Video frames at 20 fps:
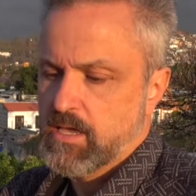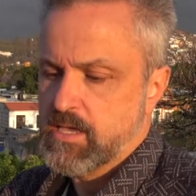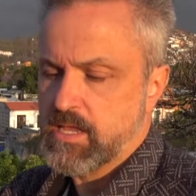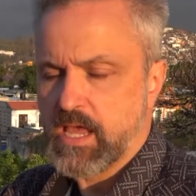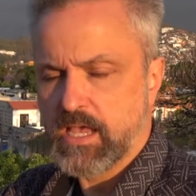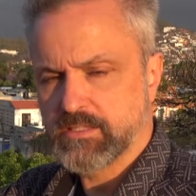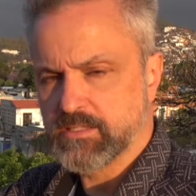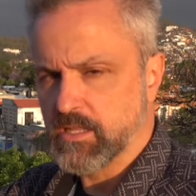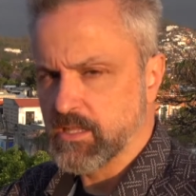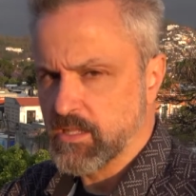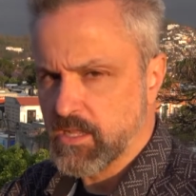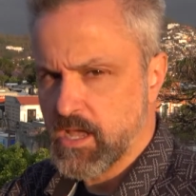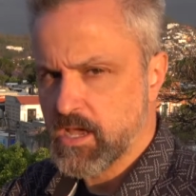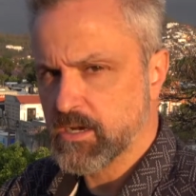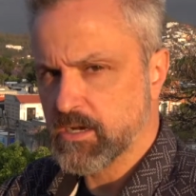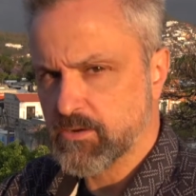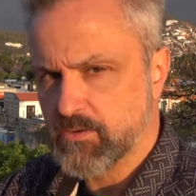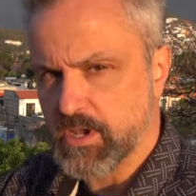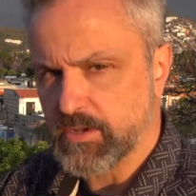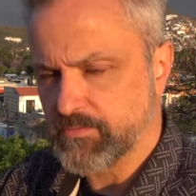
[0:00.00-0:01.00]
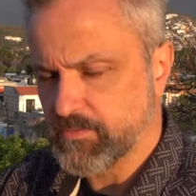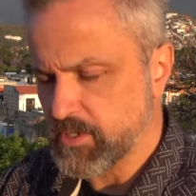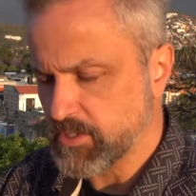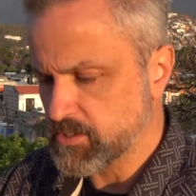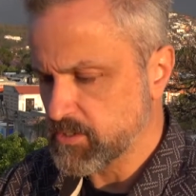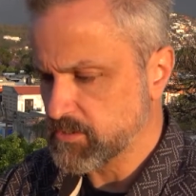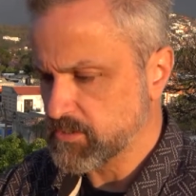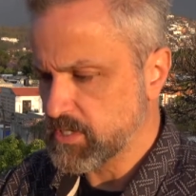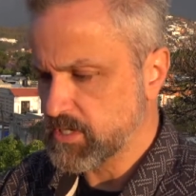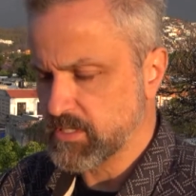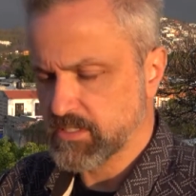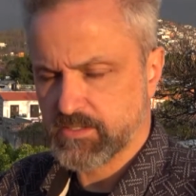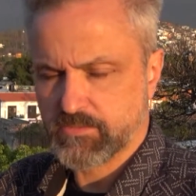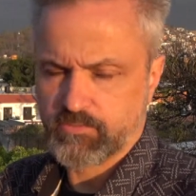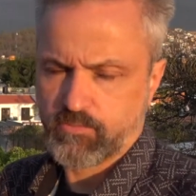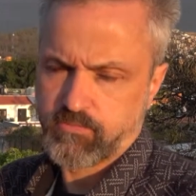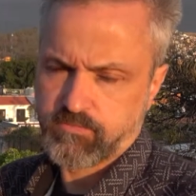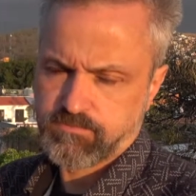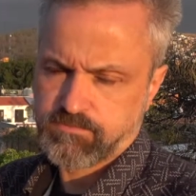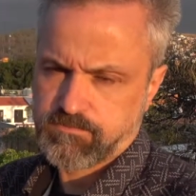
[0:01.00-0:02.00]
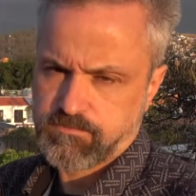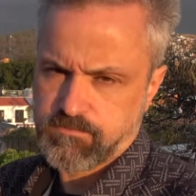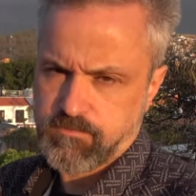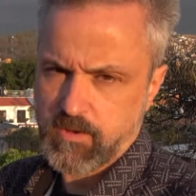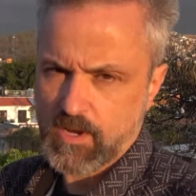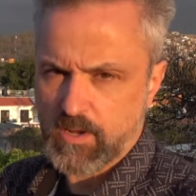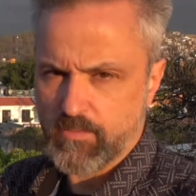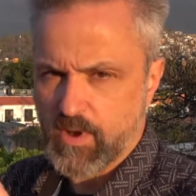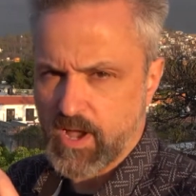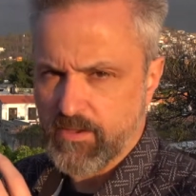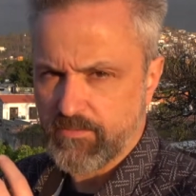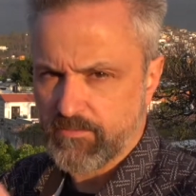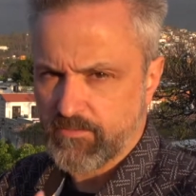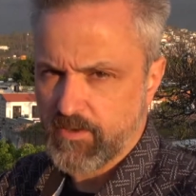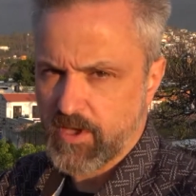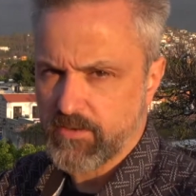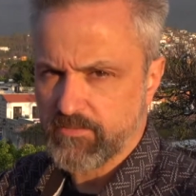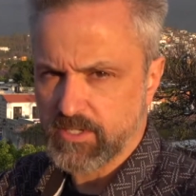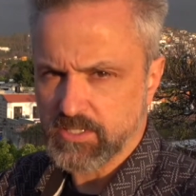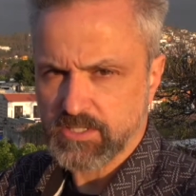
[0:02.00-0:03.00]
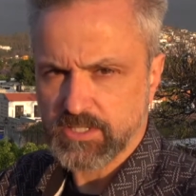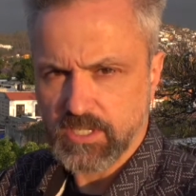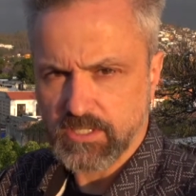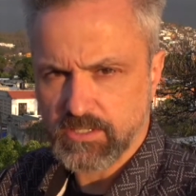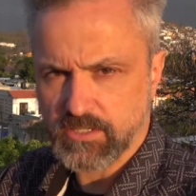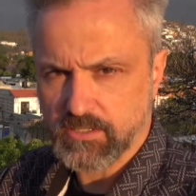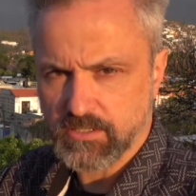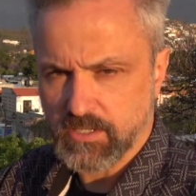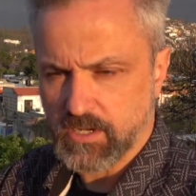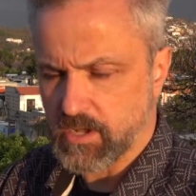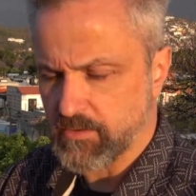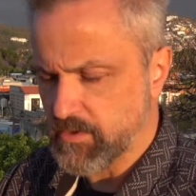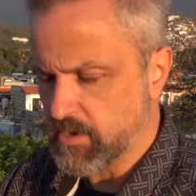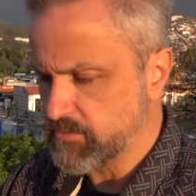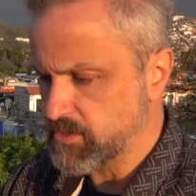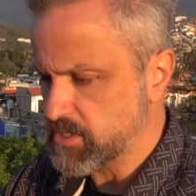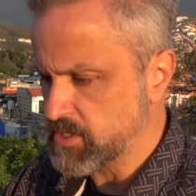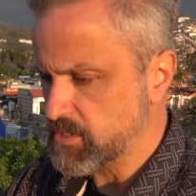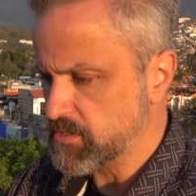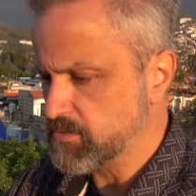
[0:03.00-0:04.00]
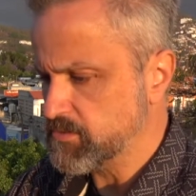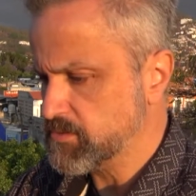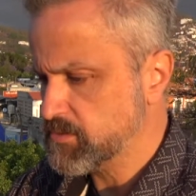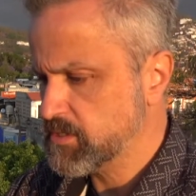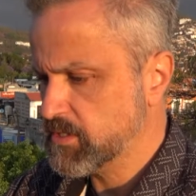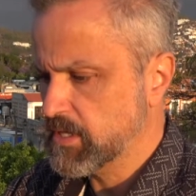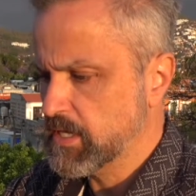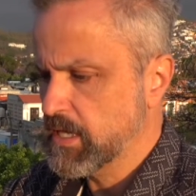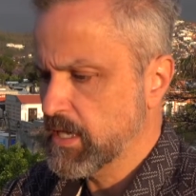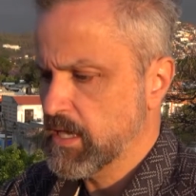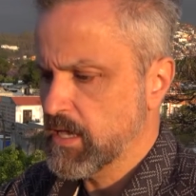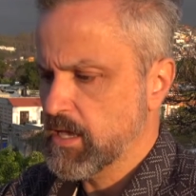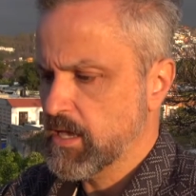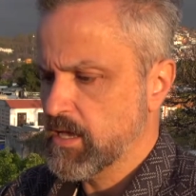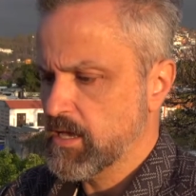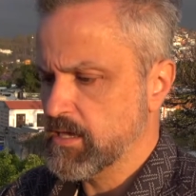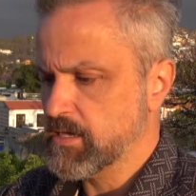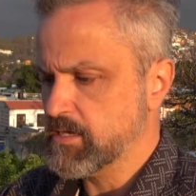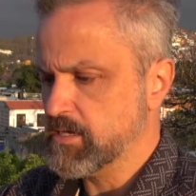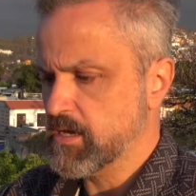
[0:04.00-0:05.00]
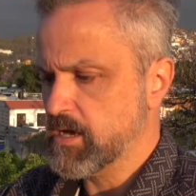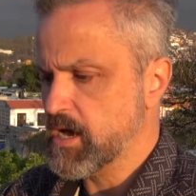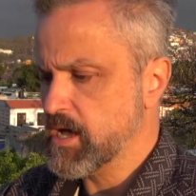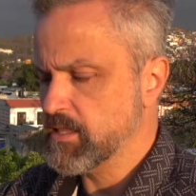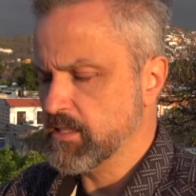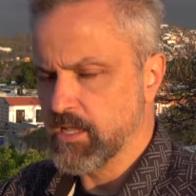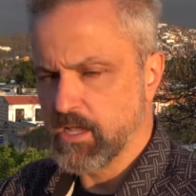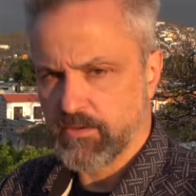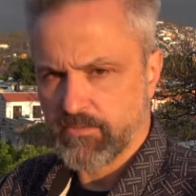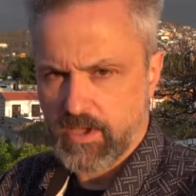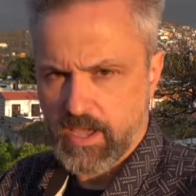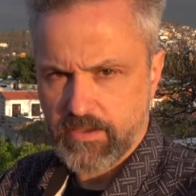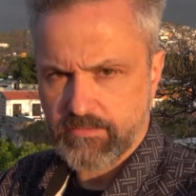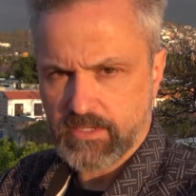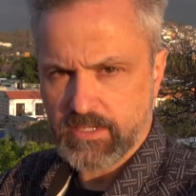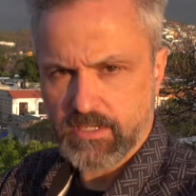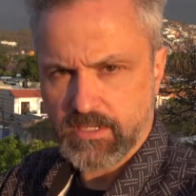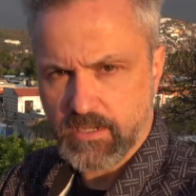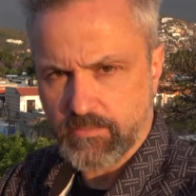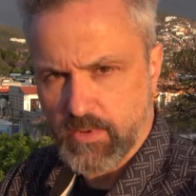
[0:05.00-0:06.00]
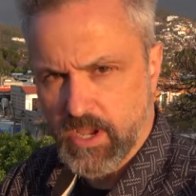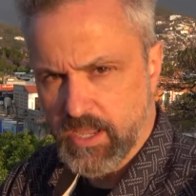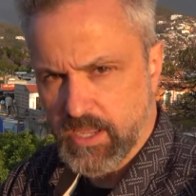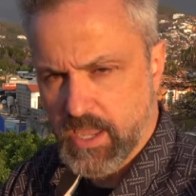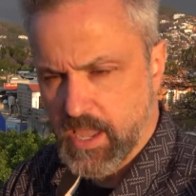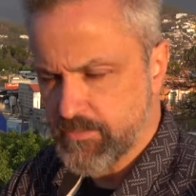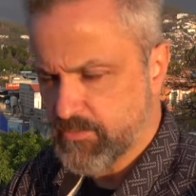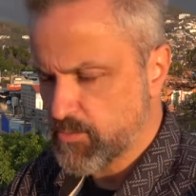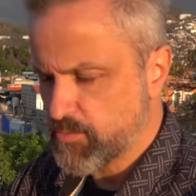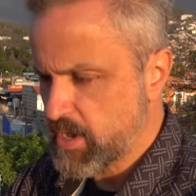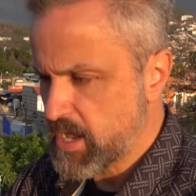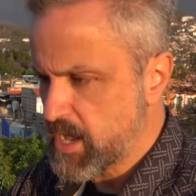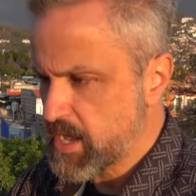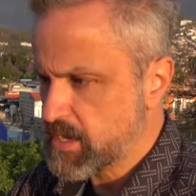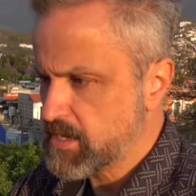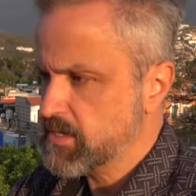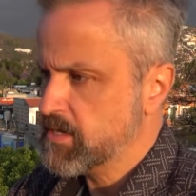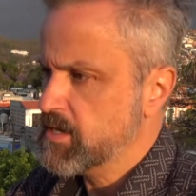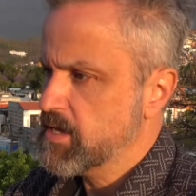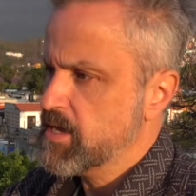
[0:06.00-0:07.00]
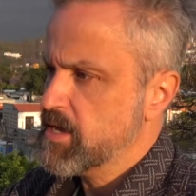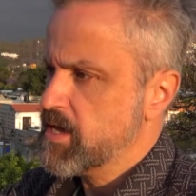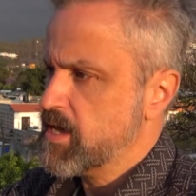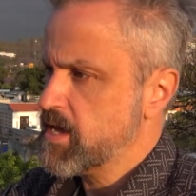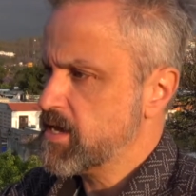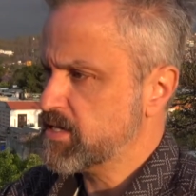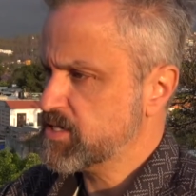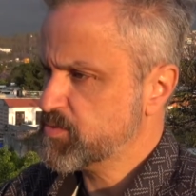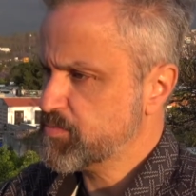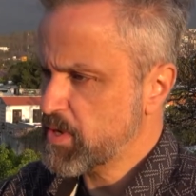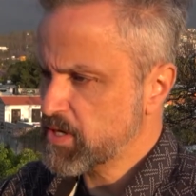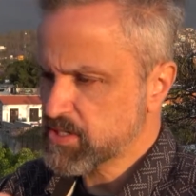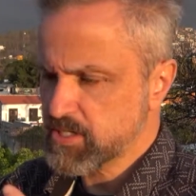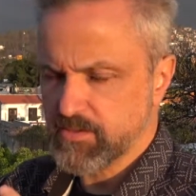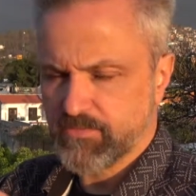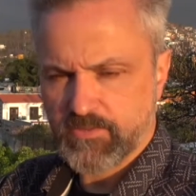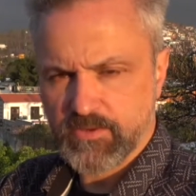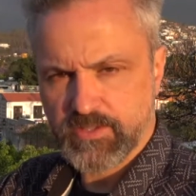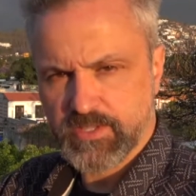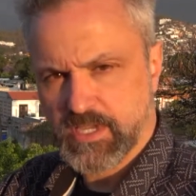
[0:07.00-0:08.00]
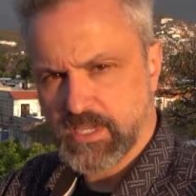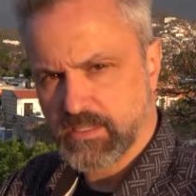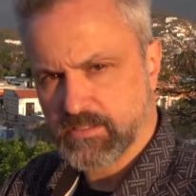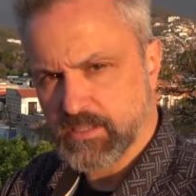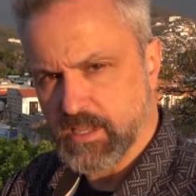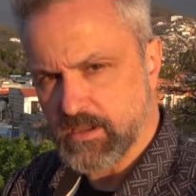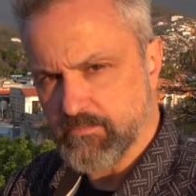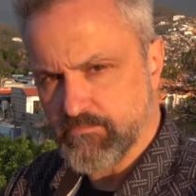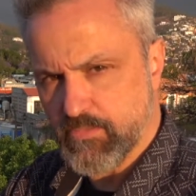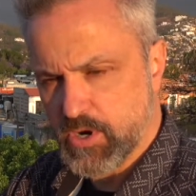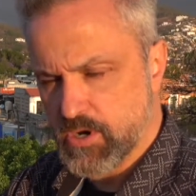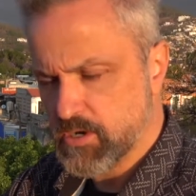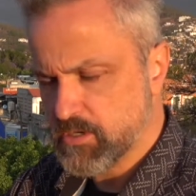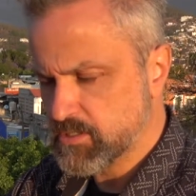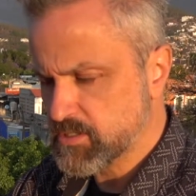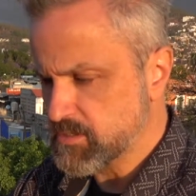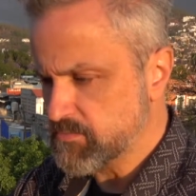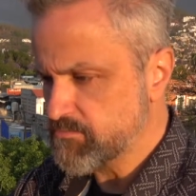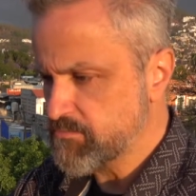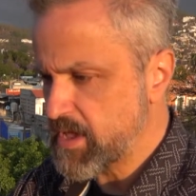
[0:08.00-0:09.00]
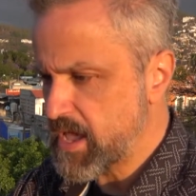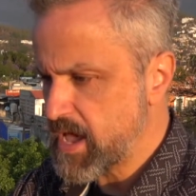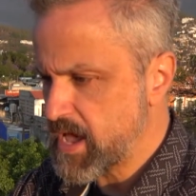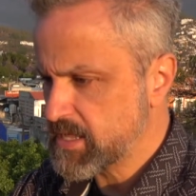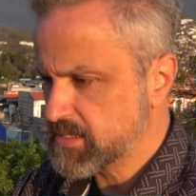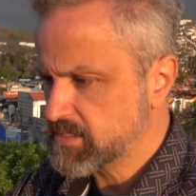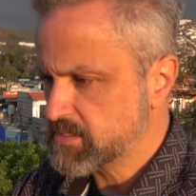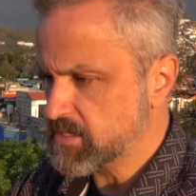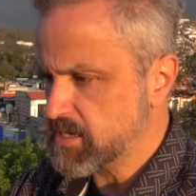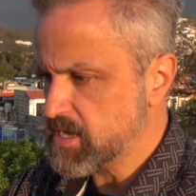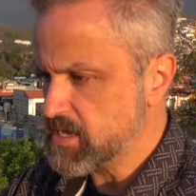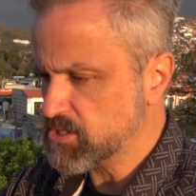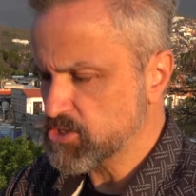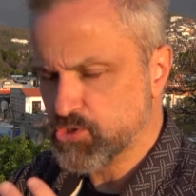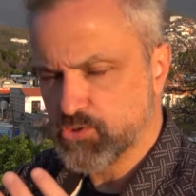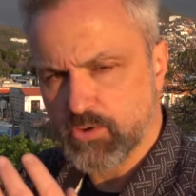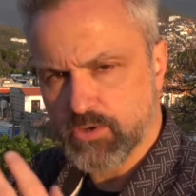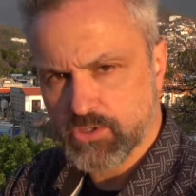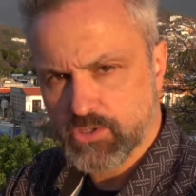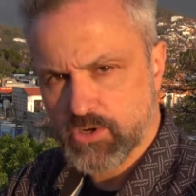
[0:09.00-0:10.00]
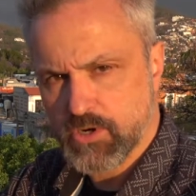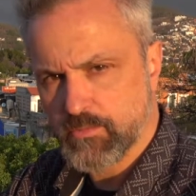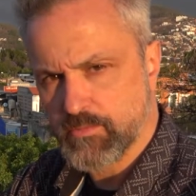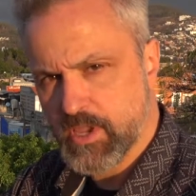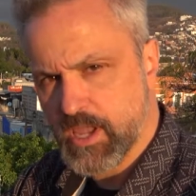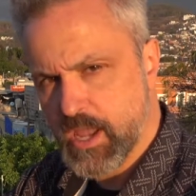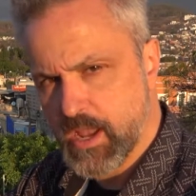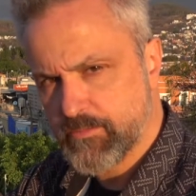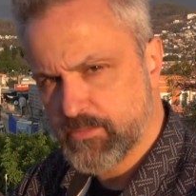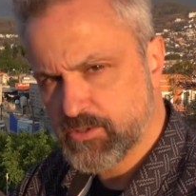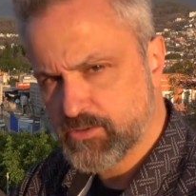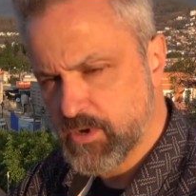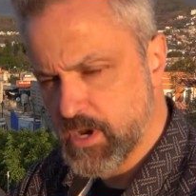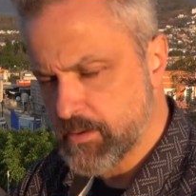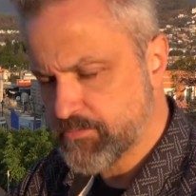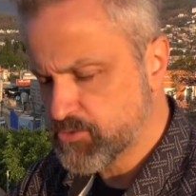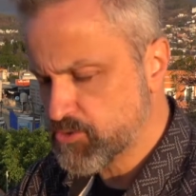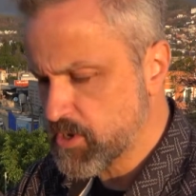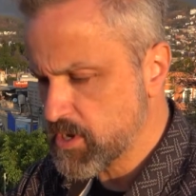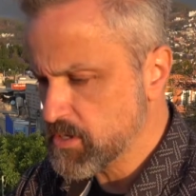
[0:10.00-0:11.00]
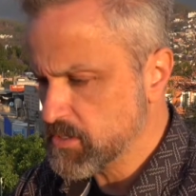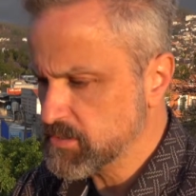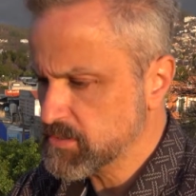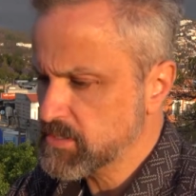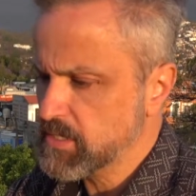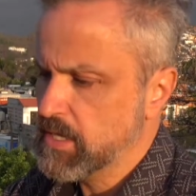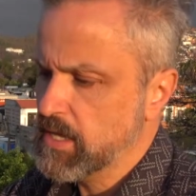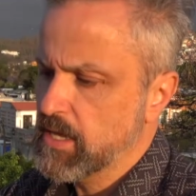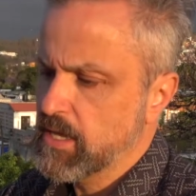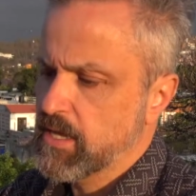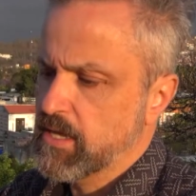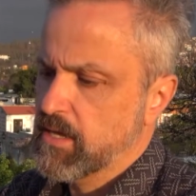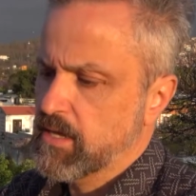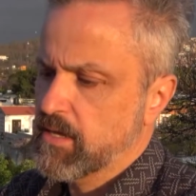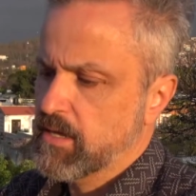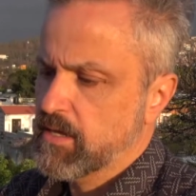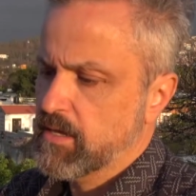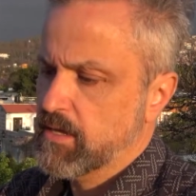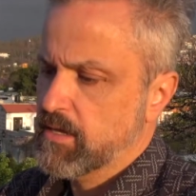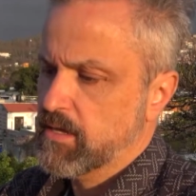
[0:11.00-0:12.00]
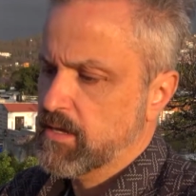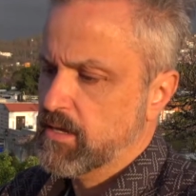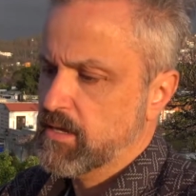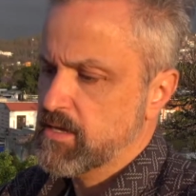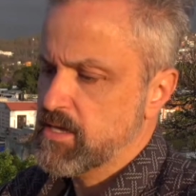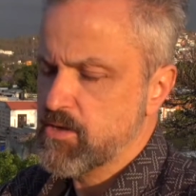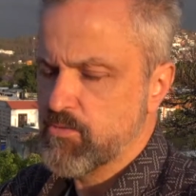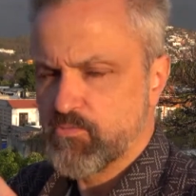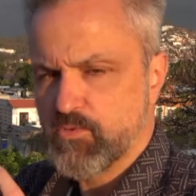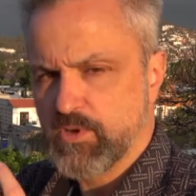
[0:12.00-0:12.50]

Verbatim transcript: it has a lot of great features and it's one of my favorite sensors that I've ever used. I love having it in my camera bag and especially for things like birds and bats and short-term camera trap trails, it